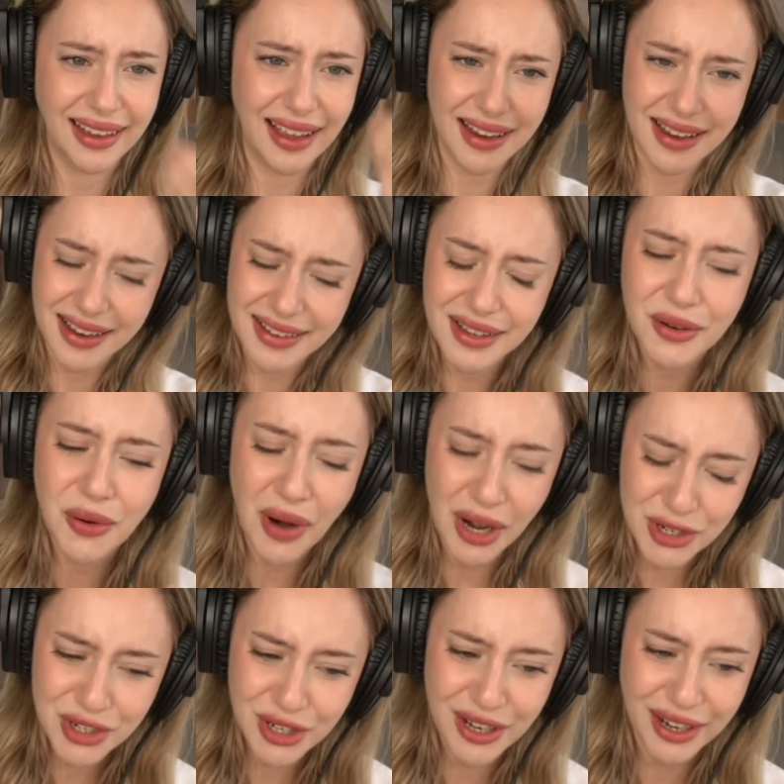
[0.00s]
and the
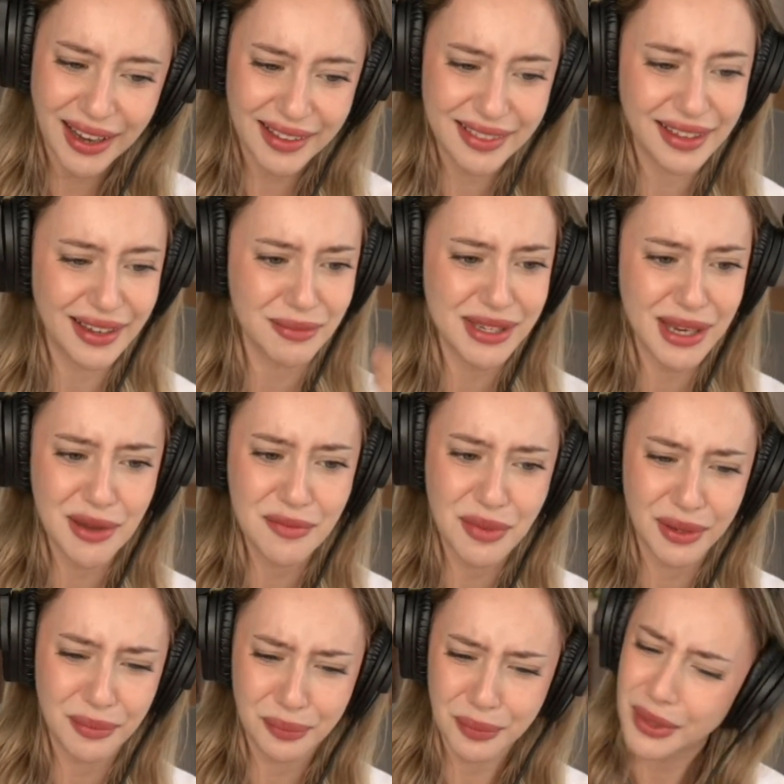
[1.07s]
question again, they kept saying,
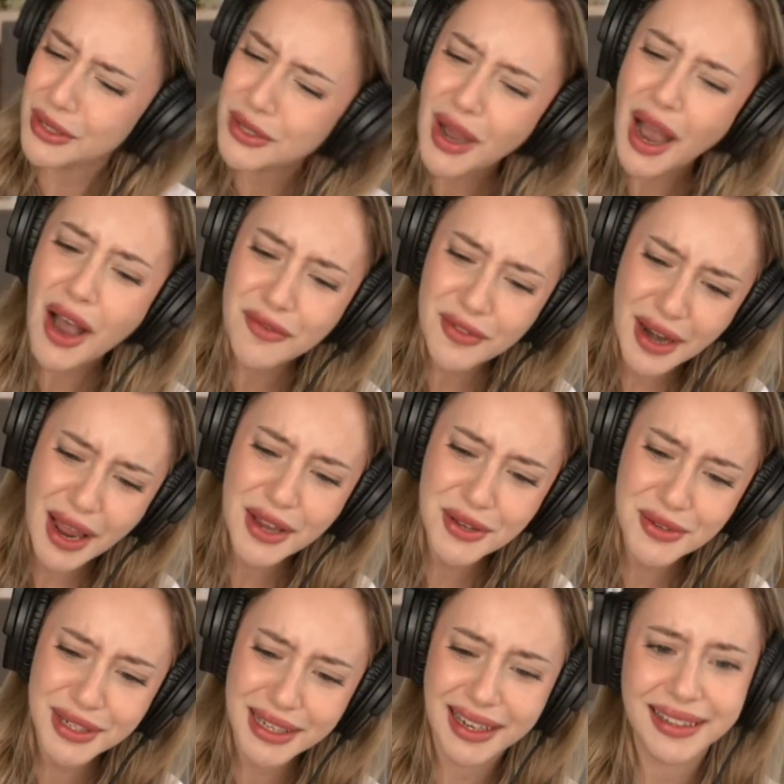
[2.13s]
but you have an
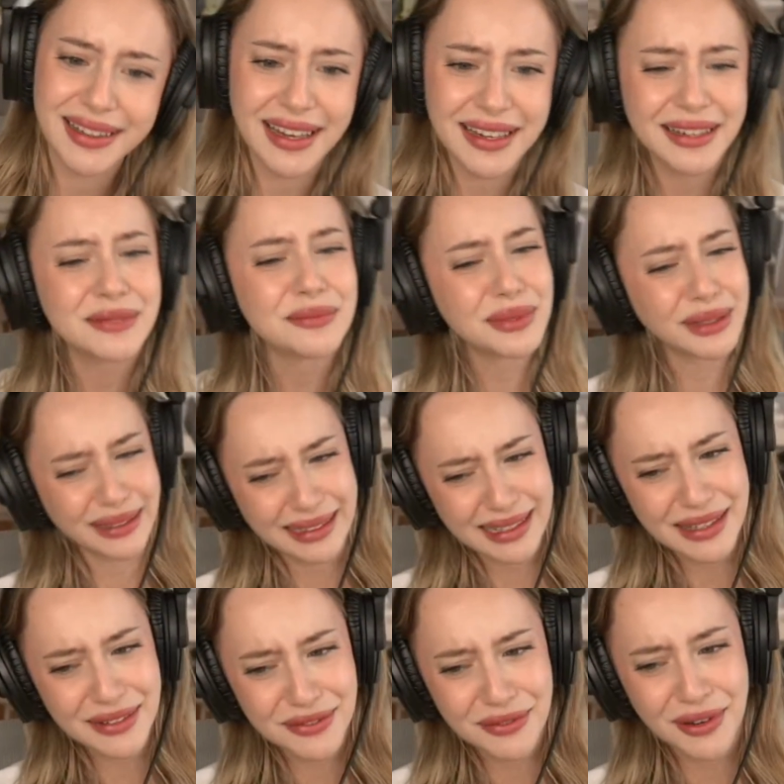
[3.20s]
IUD. Like they didn't
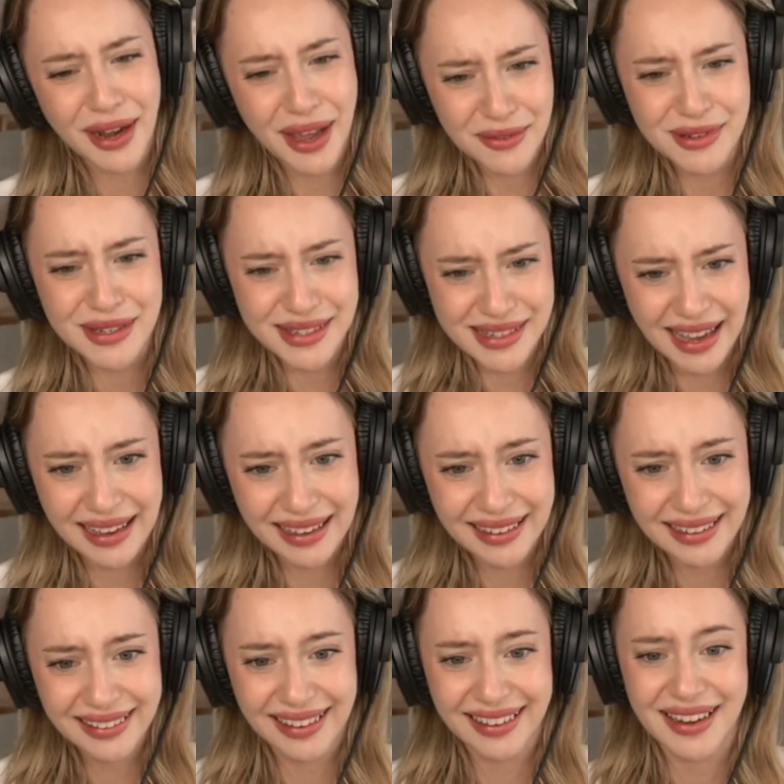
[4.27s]
believe what I was
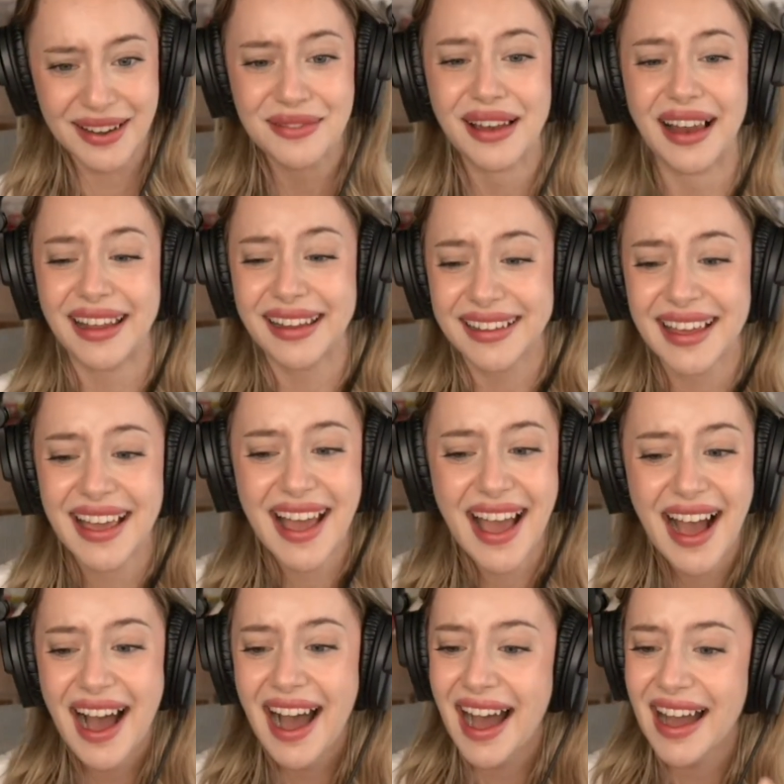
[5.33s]
saying, and I'm like,
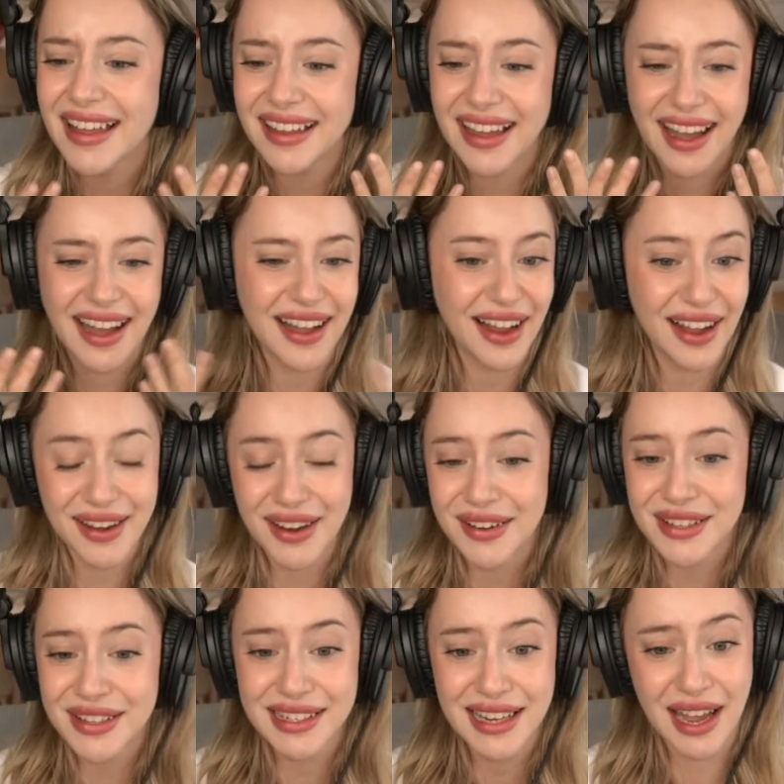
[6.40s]
I
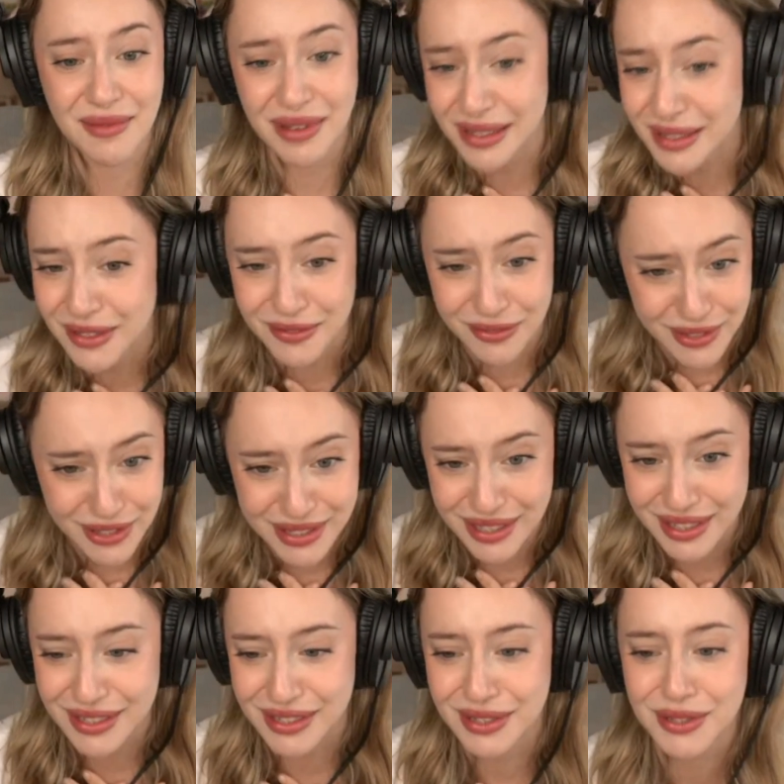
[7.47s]
honestly am as confused
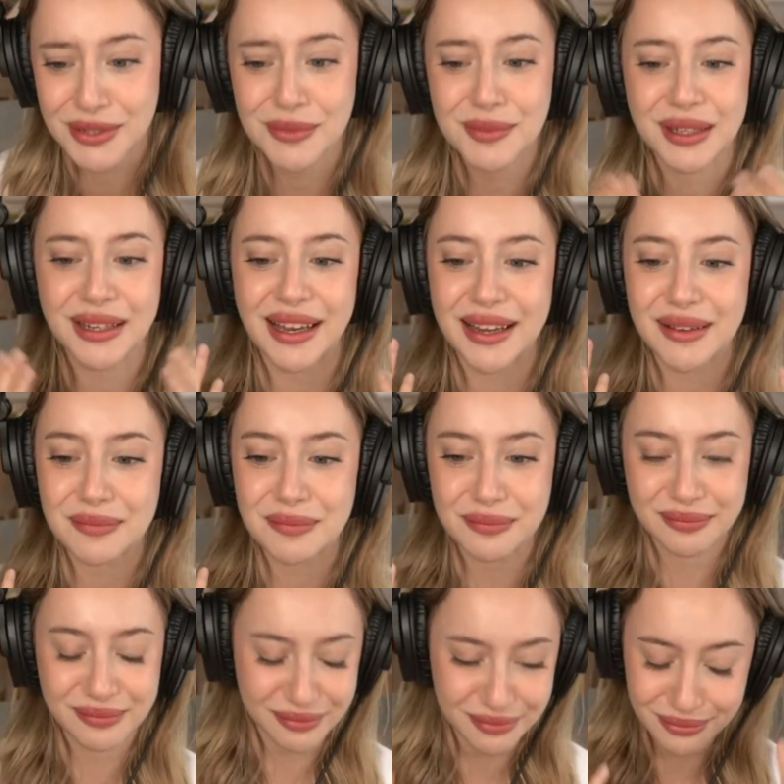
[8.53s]
as you, but like,
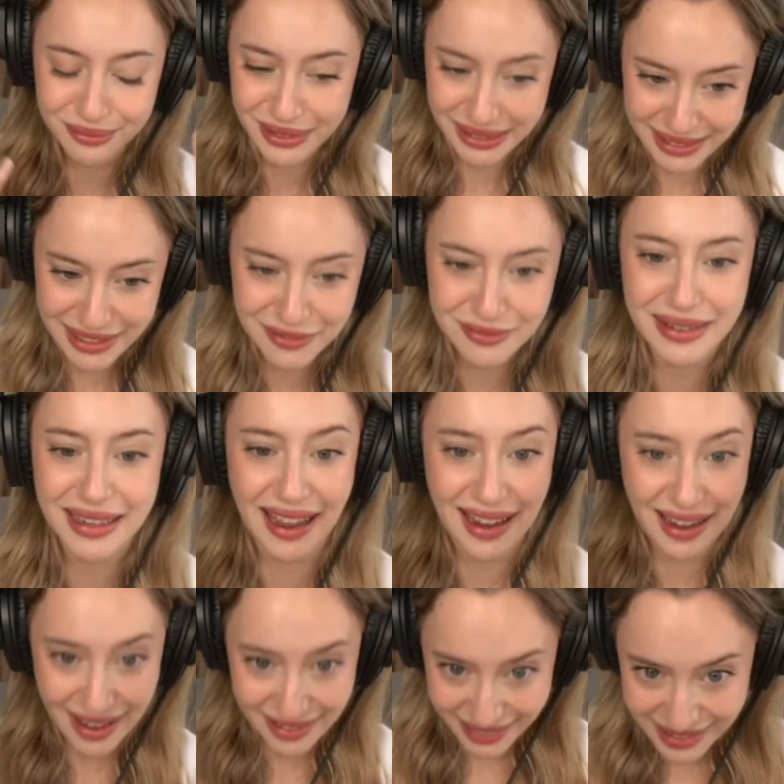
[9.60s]
believe me,
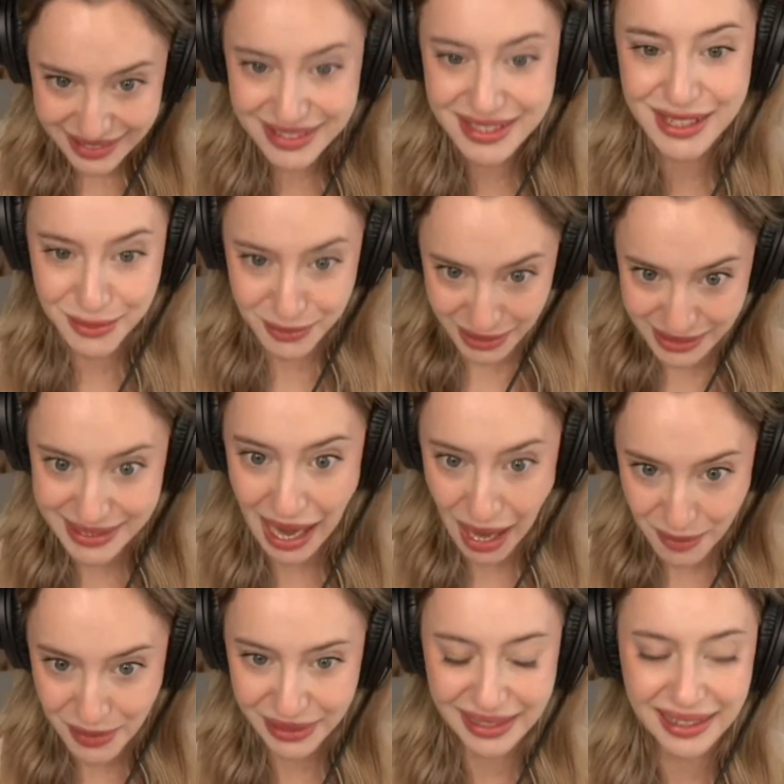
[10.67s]
I think this is what's
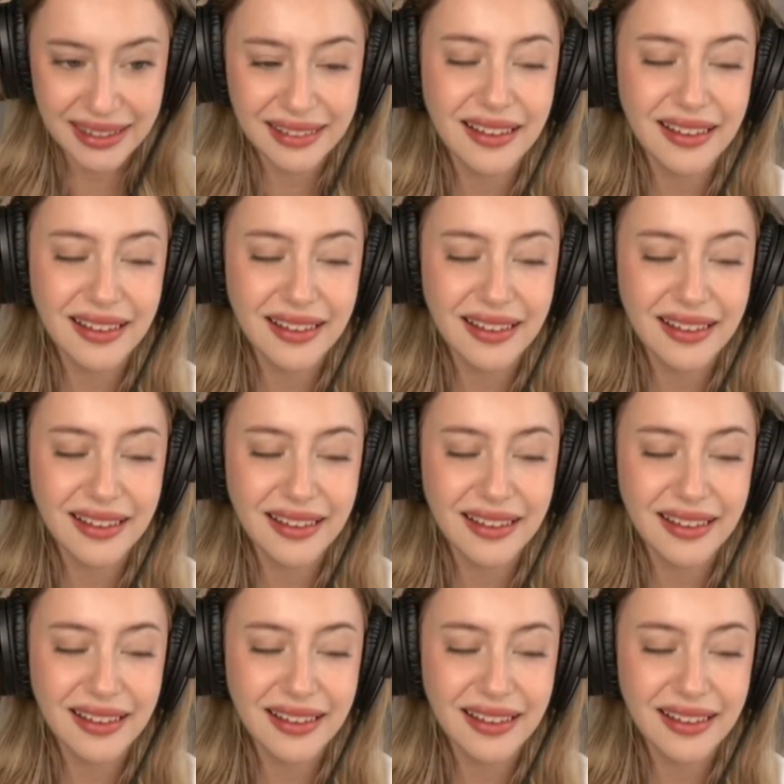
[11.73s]
happening.